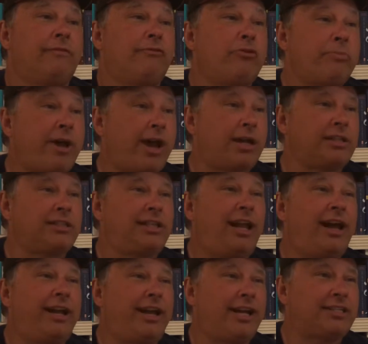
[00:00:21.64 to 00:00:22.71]

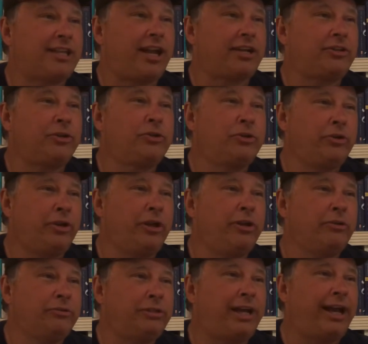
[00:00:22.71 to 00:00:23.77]
Fubachslan Asakto
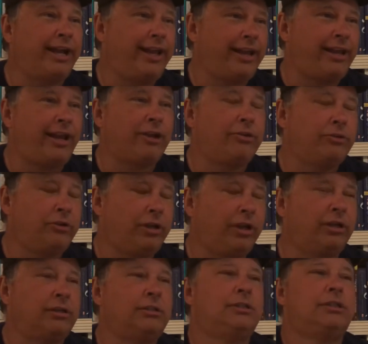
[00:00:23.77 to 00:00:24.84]
cooking, Unagich a
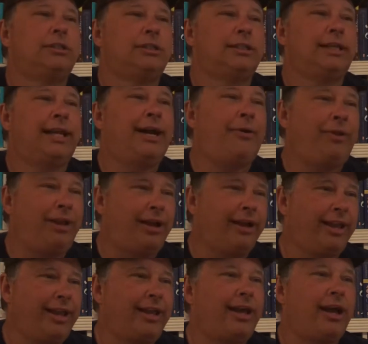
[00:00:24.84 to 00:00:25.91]
cooking,
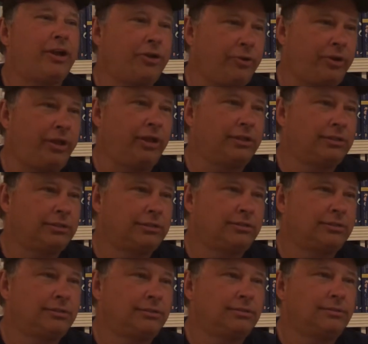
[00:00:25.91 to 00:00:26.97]
Kaolangich a cooking.
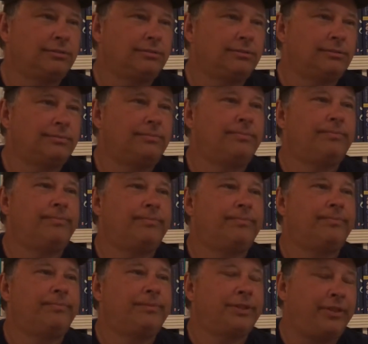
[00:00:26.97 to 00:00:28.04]

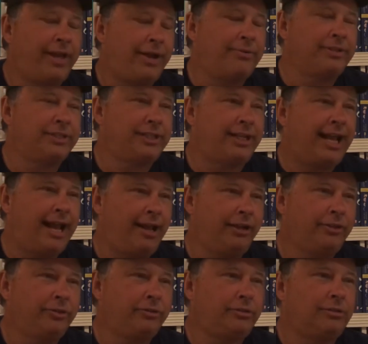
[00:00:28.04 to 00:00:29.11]
So that was in
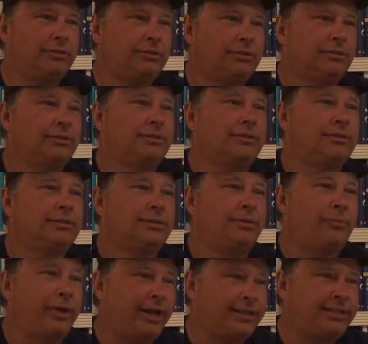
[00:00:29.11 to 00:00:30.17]
Aleut.
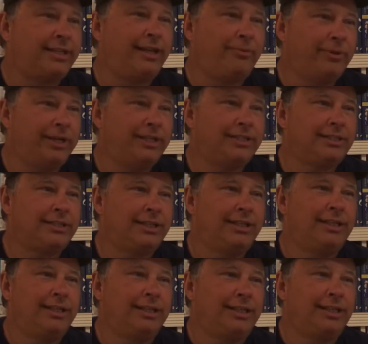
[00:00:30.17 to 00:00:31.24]
And what I said was,
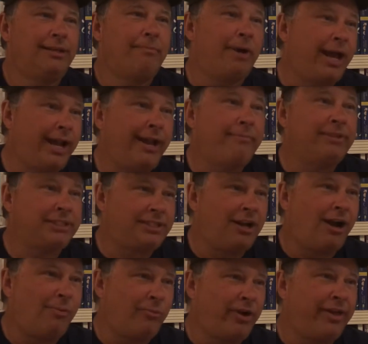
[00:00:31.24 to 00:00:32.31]
my name is
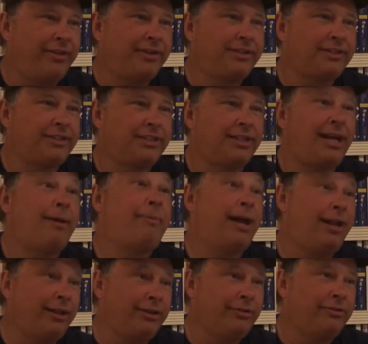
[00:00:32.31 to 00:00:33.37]
Tom Weathers, I'm
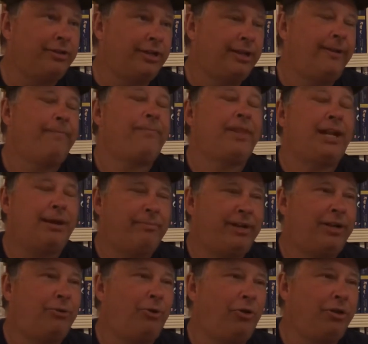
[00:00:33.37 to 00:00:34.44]
Aleut, and I'm
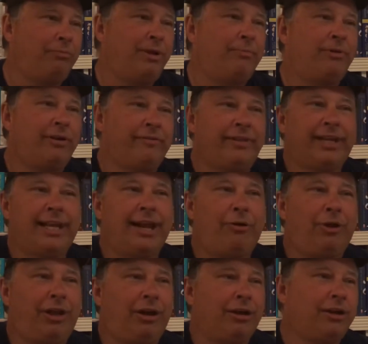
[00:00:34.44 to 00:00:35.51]
an enrolled member of the
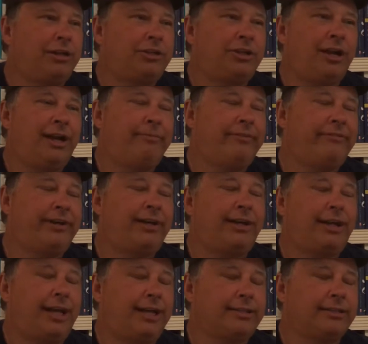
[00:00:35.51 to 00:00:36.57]
Qawalangin tribe of
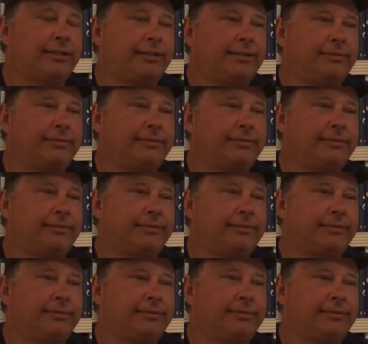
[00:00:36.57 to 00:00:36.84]
Unalaska.